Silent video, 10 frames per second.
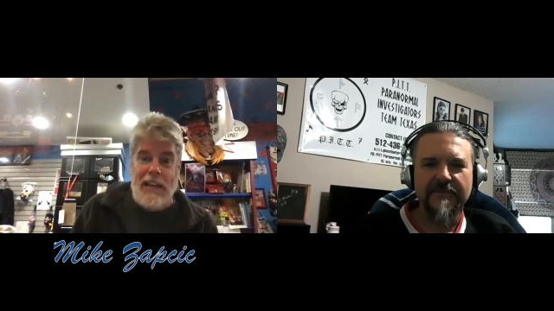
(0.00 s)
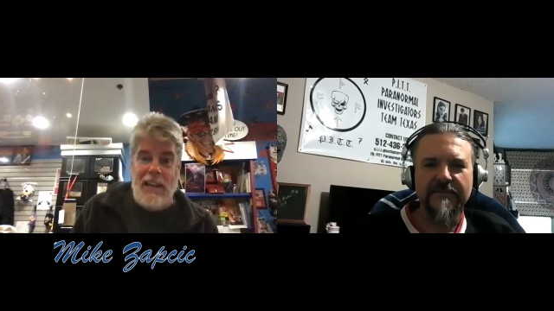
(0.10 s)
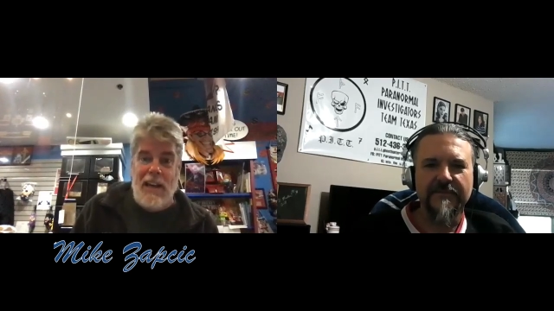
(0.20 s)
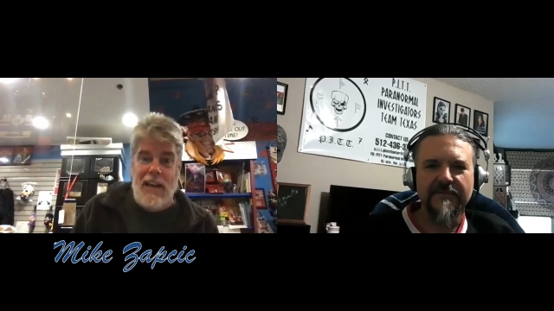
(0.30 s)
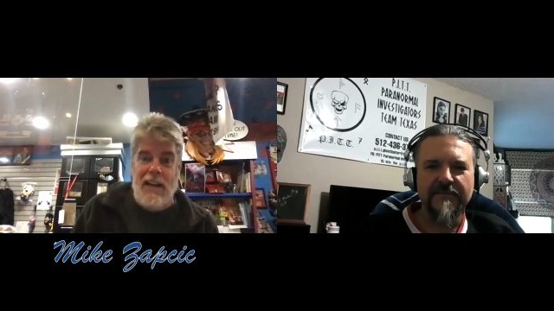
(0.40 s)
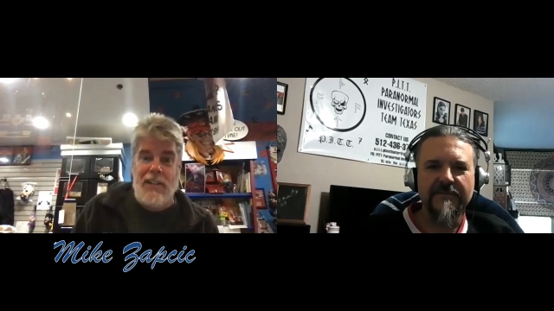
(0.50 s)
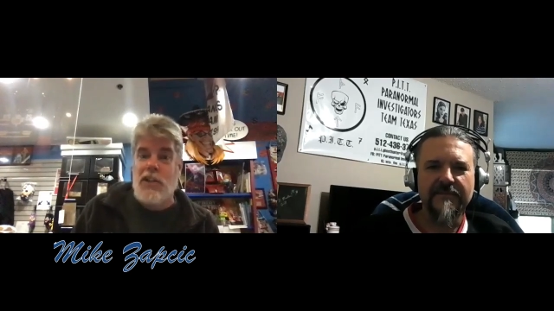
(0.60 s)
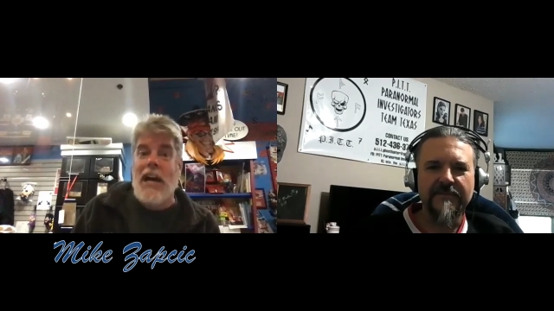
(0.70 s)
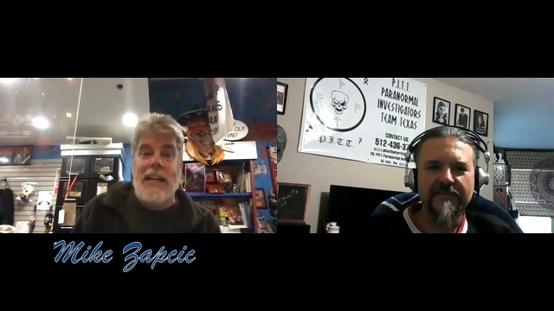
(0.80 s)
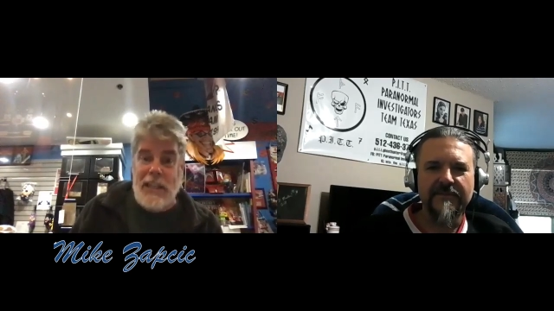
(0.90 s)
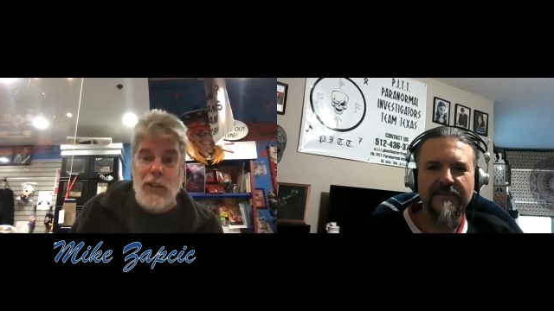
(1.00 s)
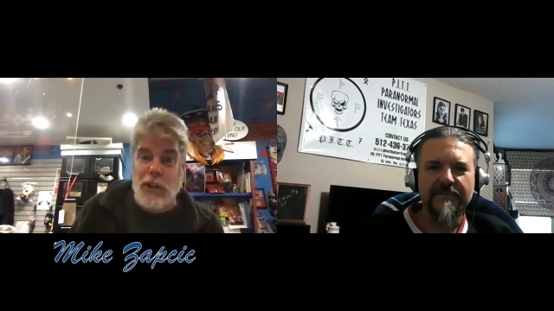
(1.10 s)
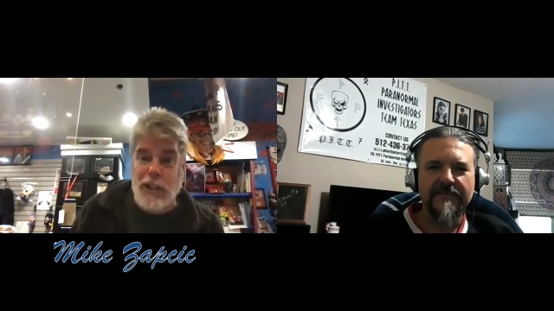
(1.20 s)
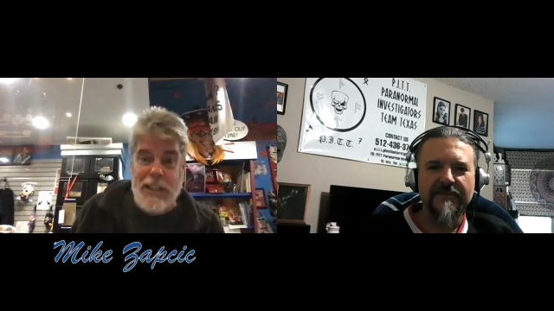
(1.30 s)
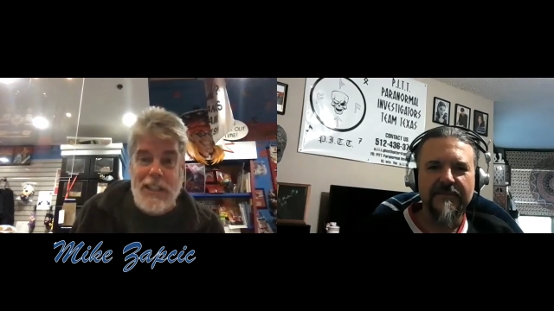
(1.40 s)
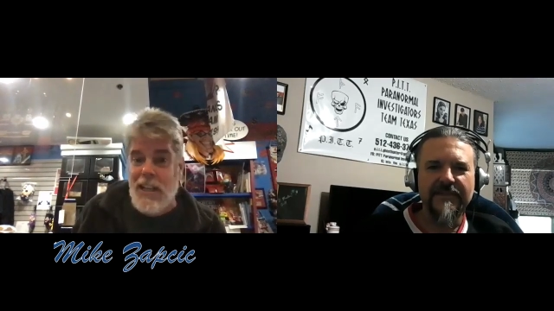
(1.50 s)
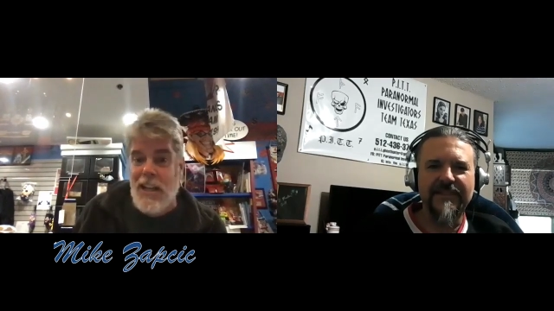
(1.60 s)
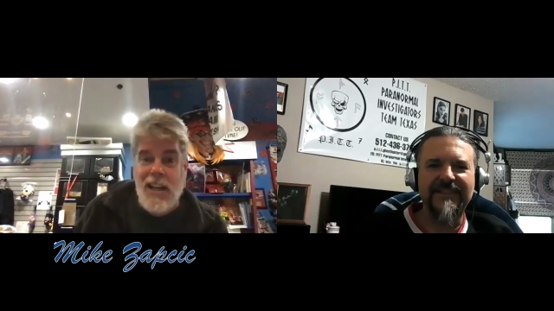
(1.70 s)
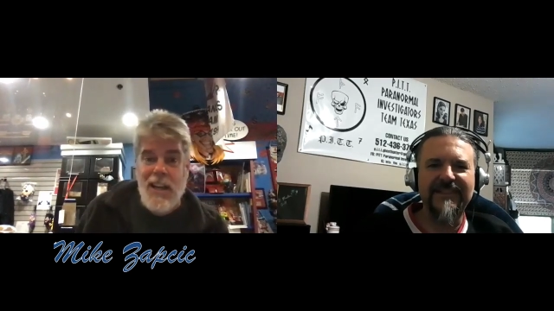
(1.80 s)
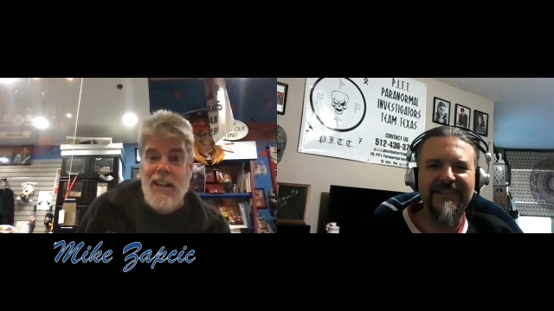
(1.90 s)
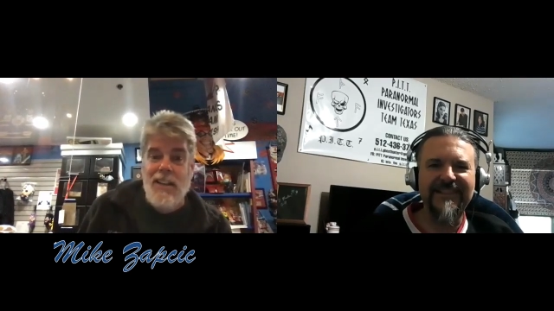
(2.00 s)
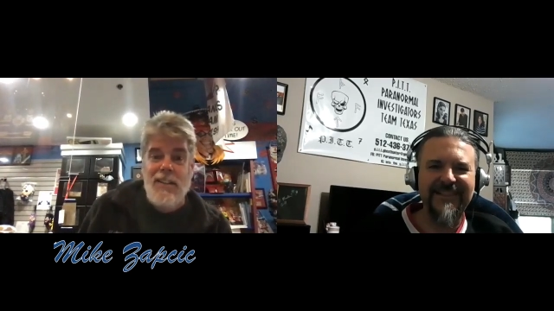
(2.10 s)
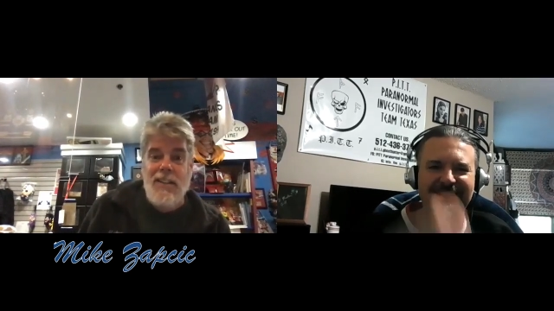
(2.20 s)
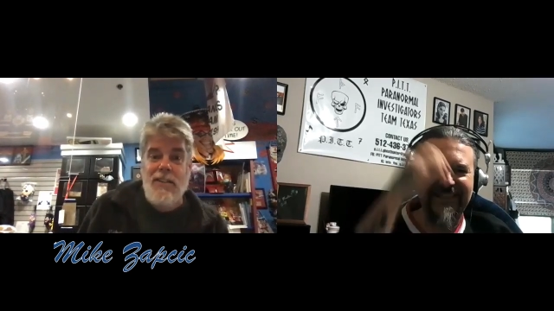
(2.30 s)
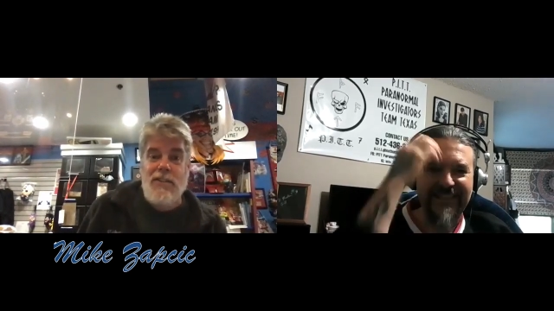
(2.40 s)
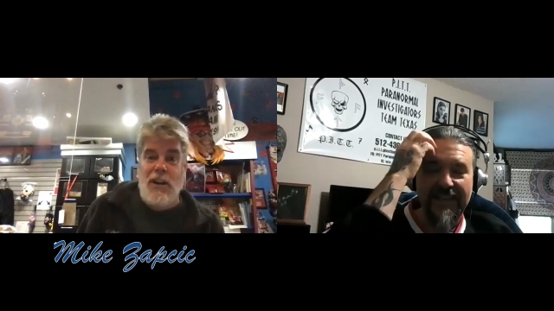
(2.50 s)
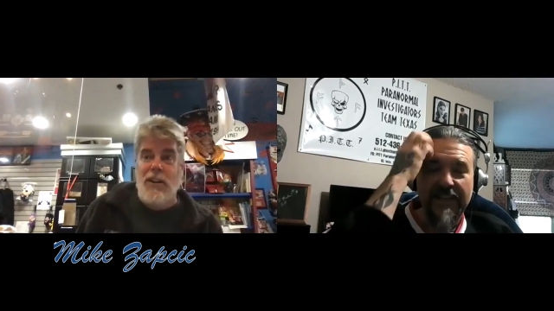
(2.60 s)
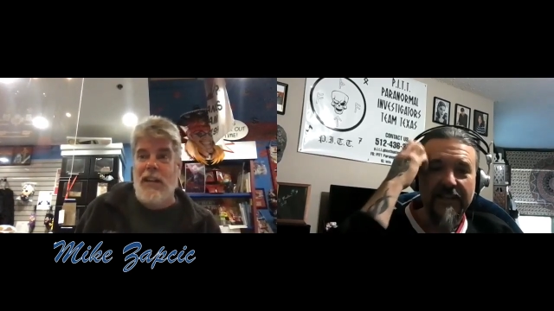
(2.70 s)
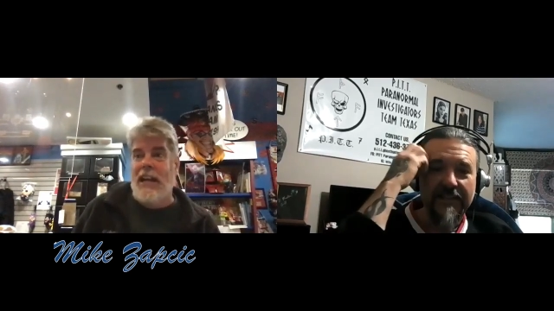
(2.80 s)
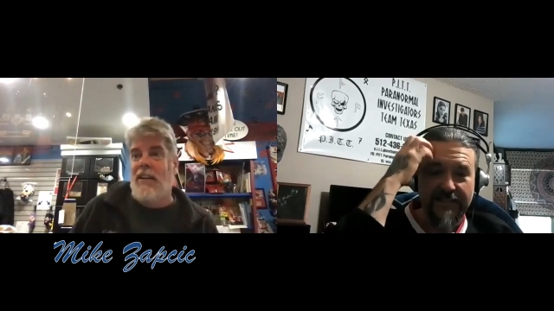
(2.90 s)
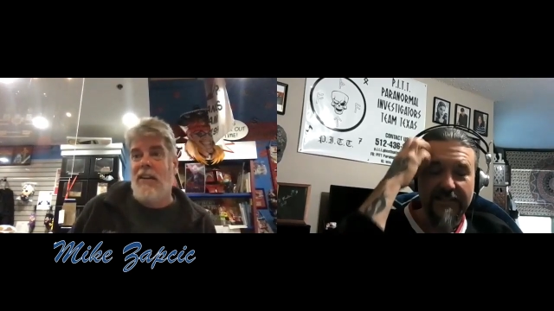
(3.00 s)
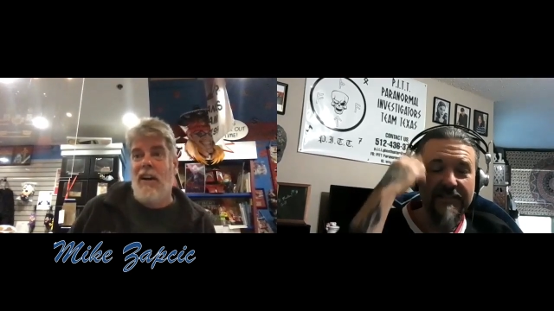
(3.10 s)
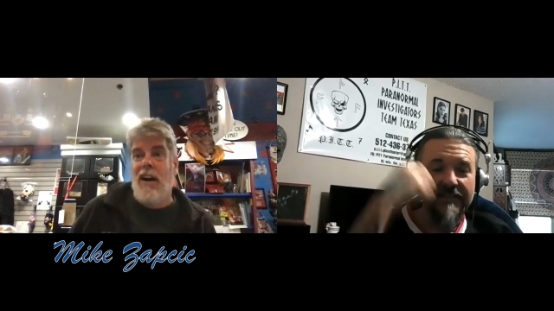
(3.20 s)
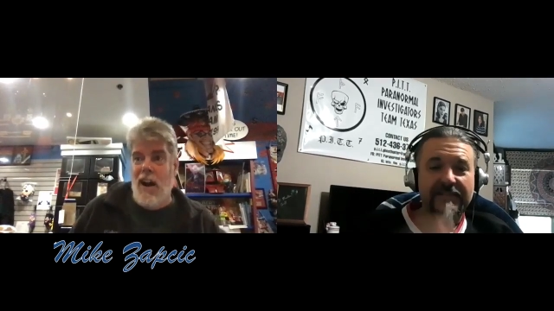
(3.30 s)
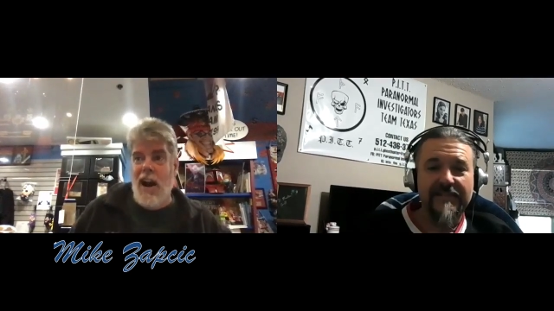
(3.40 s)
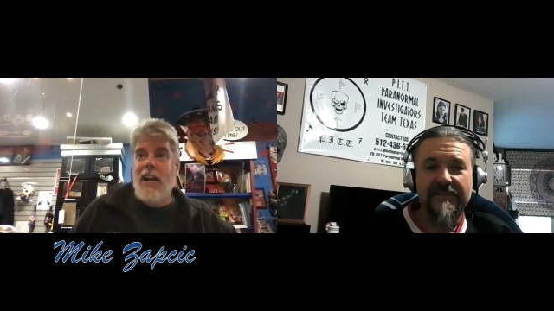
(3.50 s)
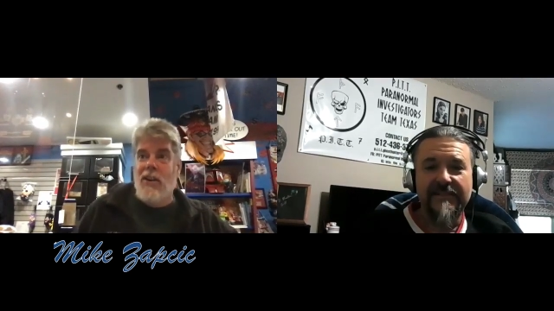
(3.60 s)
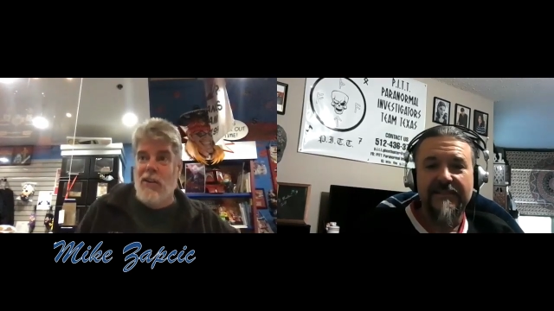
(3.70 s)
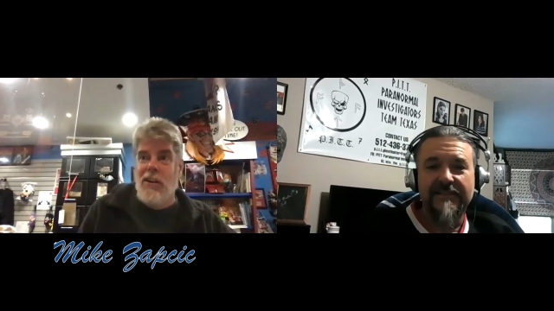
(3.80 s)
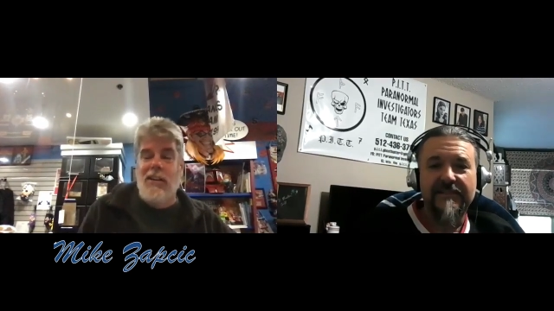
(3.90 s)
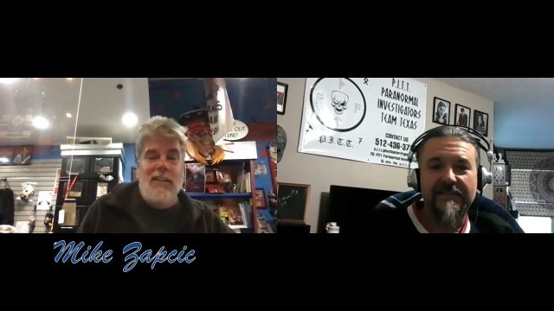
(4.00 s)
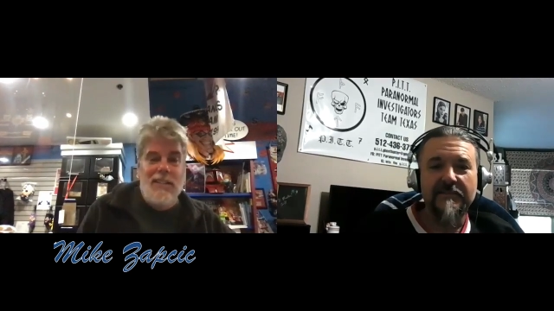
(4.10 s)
Speaker 1: John Gielgud. I was like, all right, cool.